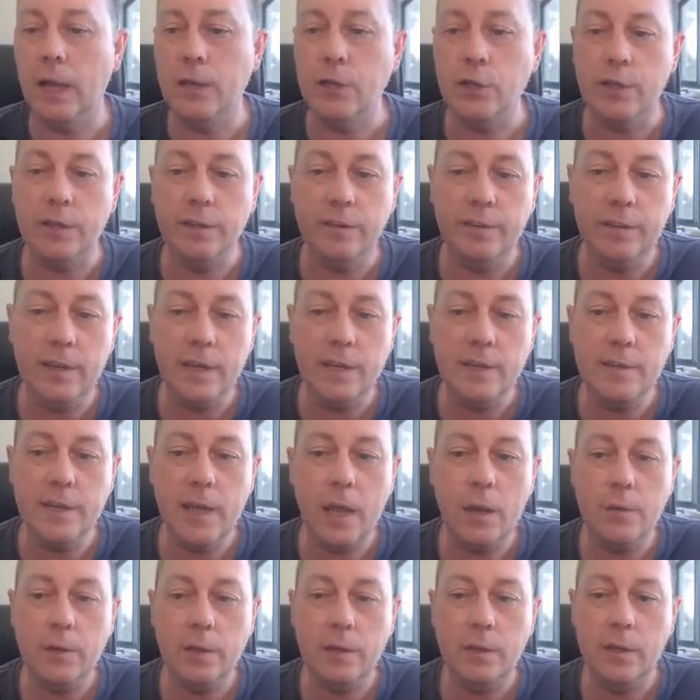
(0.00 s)
you can see it
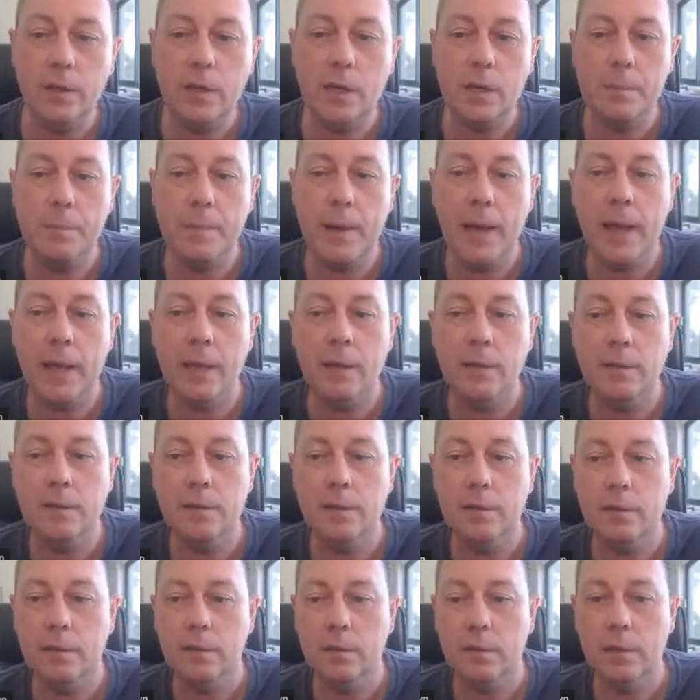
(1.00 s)
down in the
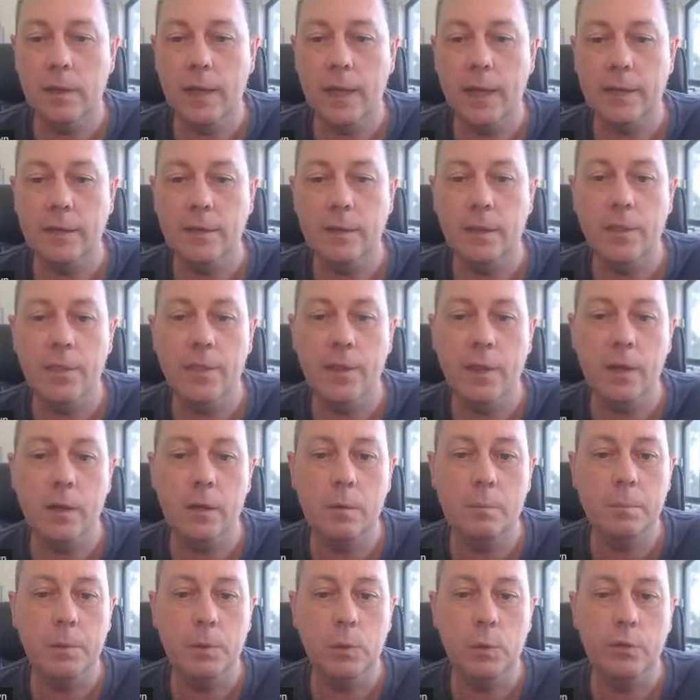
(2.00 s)
command line
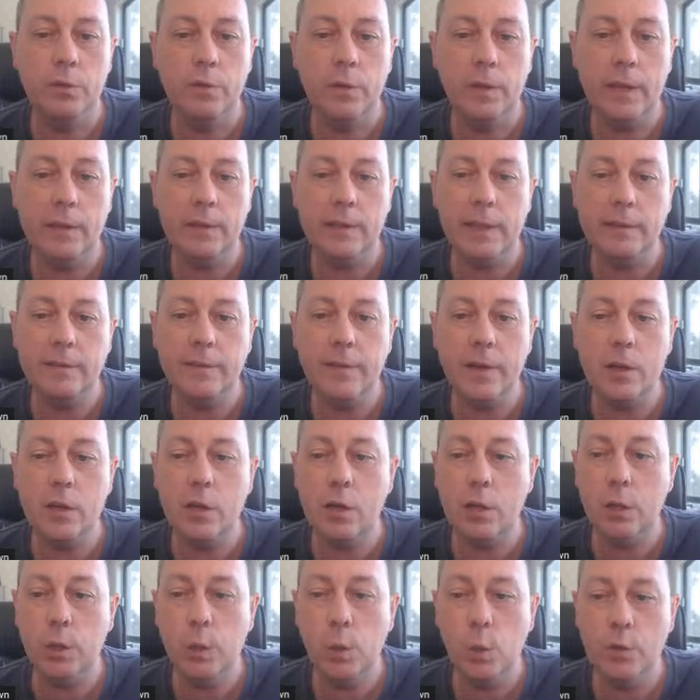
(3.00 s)
there below. So let's have
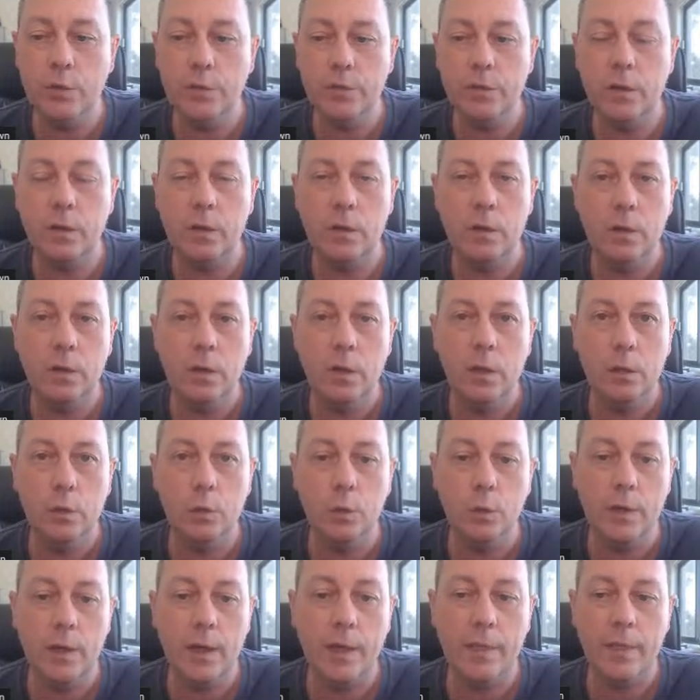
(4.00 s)
a closer
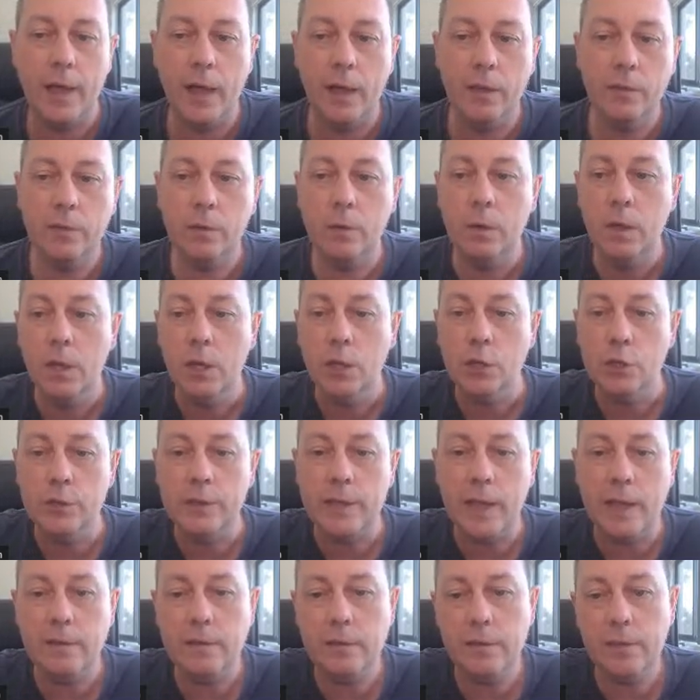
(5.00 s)
look at that. So
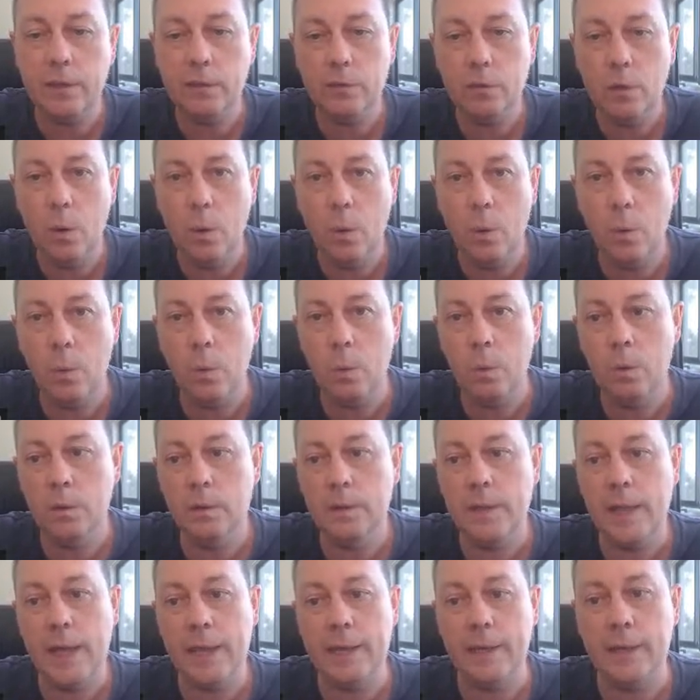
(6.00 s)
you'd enter this whole
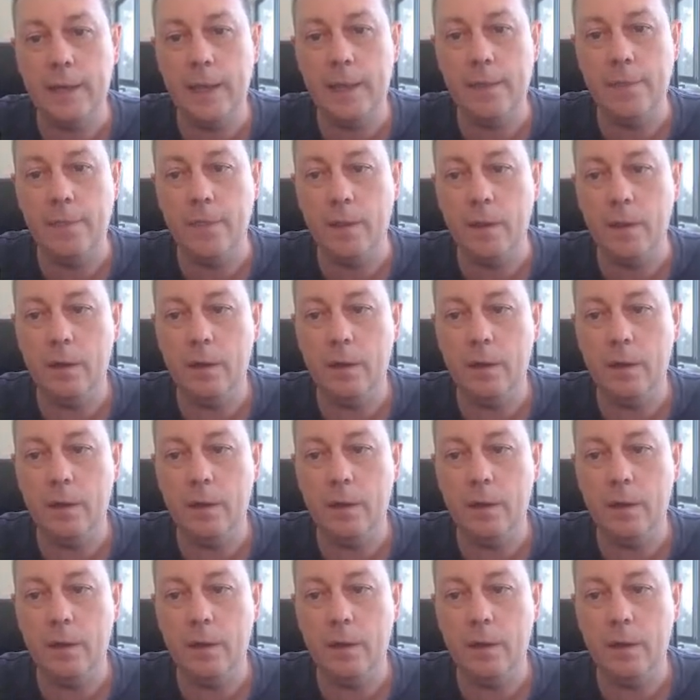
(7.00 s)
line in